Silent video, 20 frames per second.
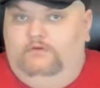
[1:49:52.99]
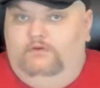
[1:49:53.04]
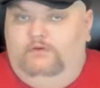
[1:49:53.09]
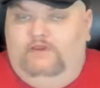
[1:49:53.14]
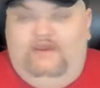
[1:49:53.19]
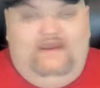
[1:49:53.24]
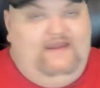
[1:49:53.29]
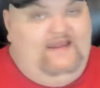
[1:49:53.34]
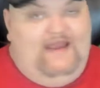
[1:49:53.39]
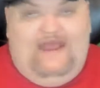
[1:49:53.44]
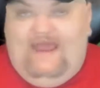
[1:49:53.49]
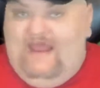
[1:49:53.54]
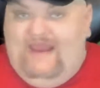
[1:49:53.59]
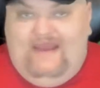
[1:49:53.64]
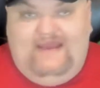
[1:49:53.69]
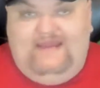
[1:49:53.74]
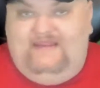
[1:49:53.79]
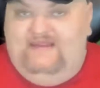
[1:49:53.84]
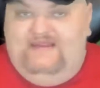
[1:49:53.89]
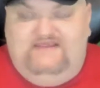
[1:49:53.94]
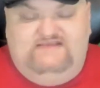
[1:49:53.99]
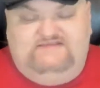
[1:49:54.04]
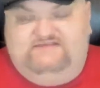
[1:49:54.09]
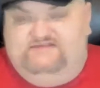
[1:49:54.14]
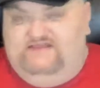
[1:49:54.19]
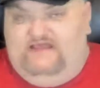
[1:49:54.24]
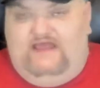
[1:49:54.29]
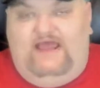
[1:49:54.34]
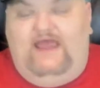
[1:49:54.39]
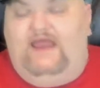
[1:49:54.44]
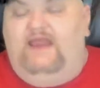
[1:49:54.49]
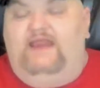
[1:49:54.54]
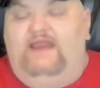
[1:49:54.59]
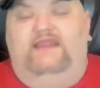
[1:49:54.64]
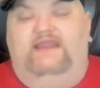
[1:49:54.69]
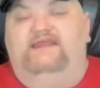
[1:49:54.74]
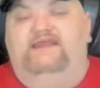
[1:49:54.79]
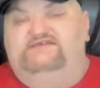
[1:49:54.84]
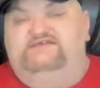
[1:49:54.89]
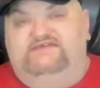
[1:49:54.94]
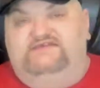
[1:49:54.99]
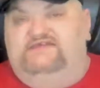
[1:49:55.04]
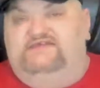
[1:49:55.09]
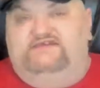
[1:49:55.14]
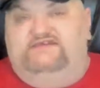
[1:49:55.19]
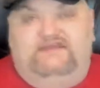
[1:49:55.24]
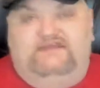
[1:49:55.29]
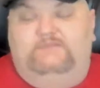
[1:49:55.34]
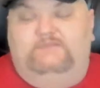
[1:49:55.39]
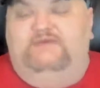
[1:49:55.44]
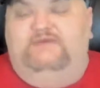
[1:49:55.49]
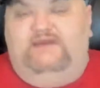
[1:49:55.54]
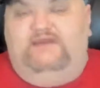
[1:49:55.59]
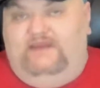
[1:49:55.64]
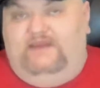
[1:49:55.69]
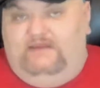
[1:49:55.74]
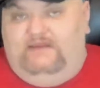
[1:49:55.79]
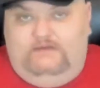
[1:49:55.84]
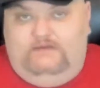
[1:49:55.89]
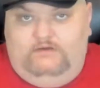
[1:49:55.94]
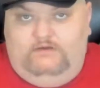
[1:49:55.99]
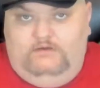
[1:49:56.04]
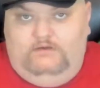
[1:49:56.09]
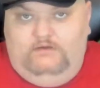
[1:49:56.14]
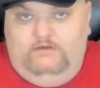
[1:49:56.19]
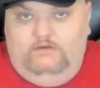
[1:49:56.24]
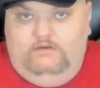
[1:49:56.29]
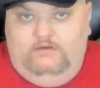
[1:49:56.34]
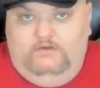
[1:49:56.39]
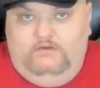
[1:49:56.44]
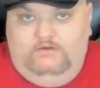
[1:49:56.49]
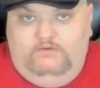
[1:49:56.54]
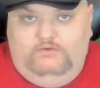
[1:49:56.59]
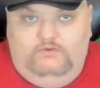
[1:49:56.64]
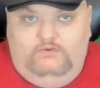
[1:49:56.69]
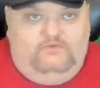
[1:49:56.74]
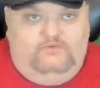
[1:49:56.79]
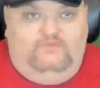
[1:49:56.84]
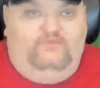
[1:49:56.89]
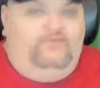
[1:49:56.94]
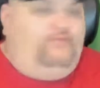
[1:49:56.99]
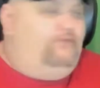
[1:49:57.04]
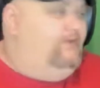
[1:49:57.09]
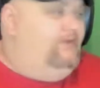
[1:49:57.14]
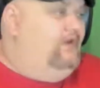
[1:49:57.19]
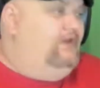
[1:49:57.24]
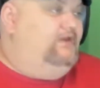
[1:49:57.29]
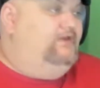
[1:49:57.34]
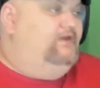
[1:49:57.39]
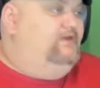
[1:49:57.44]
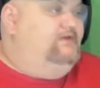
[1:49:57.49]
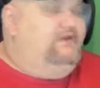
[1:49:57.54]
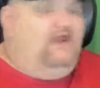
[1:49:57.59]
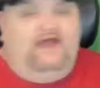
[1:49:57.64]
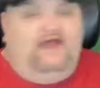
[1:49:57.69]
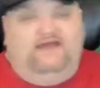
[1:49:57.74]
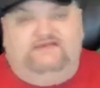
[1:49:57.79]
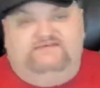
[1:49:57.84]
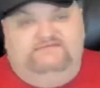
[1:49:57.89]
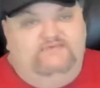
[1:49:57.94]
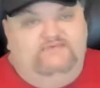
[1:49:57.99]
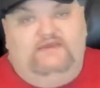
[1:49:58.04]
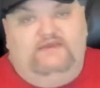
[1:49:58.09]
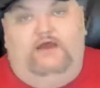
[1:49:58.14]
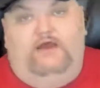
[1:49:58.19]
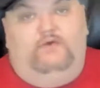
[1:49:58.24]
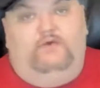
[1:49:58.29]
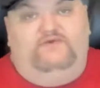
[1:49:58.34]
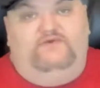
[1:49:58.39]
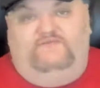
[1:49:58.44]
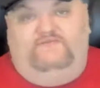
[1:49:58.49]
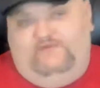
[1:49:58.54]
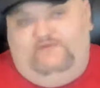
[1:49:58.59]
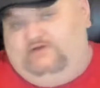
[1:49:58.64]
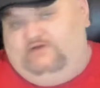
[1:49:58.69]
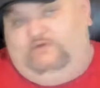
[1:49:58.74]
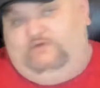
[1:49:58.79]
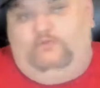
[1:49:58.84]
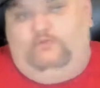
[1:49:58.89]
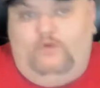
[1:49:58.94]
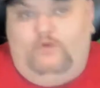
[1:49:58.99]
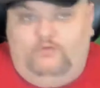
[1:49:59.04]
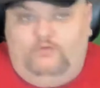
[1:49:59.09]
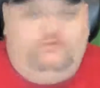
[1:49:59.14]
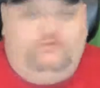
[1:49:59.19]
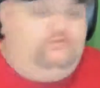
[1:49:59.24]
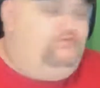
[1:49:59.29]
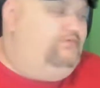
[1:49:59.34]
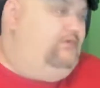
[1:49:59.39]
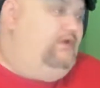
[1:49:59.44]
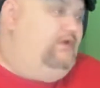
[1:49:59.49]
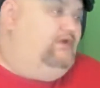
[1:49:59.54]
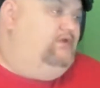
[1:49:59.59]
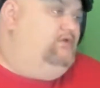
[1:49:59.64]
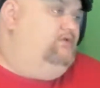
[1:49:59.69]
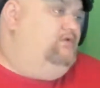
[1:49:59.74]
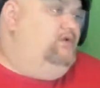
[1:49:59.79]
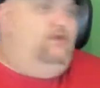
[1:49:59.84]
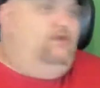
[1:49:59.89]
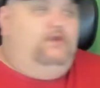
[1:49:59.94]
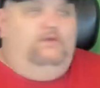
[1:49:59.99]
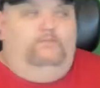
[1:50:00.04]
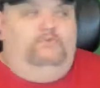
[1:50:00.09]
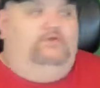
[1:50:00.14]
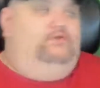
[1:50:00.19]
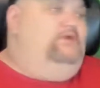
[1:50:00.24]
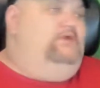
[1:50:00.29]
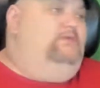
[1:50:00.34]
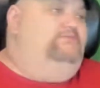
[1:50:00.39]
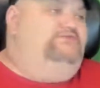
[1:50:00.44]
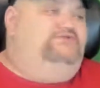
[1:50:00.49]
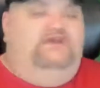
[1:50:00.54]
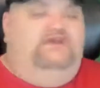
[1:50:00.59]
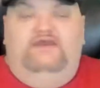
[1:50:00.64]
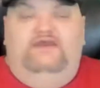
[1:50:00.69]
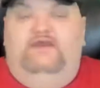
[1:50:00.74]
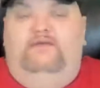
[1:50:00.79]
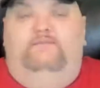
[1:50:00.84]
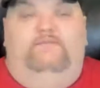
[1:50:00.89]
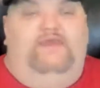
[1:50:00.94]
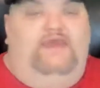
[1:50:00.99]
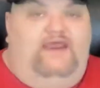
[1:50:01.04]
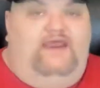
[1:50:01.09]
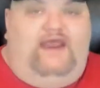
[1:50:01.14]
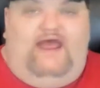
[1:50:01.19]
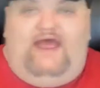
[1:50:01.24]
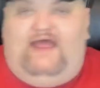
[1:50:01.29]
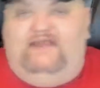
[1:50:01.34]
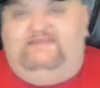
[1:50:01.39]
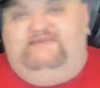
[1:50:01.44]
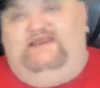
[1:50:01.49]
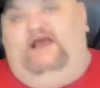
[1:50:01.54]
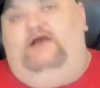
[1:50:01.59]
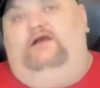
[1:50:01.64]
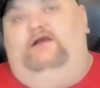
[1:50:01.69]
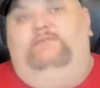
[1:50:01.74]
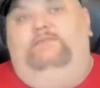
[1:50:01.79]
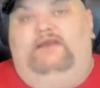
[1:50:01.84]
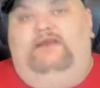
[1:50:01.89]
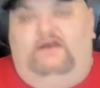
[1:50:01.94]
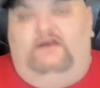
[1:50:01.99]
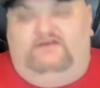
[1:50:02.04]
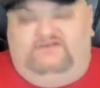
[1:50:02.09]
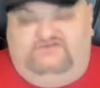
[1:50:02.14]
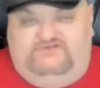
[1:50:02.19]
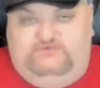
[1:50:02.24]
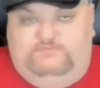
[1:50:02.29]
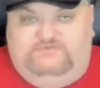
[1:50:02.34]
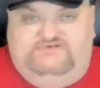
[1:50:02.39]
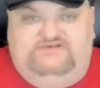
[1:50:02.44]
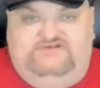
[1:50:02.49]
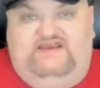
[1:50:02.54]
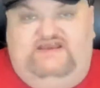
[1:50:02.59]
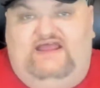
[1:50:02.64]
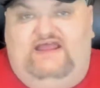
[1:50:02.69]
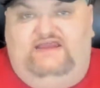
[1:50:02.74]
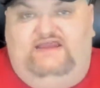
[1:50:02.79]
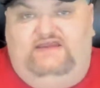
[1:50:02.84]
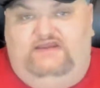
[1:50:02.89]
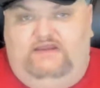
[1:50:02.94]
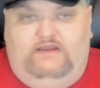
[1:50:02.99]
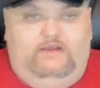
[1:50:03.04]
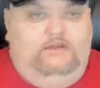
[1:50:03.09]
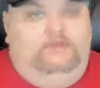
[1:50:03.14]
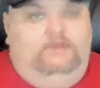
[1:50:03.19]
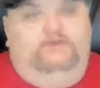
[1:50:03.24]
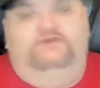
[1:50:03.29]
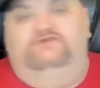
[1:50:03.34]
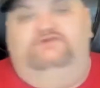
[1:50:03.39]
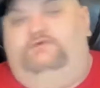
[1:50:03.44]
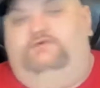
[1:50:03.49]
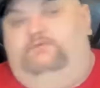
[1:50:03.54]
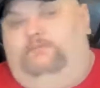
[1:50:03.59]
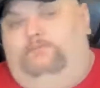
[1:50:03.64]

And I ain't easily intimidated. You can threaten to dox me all you fucking want. You can threaten to pull up. Man, I talk about all the stupid shit I did, so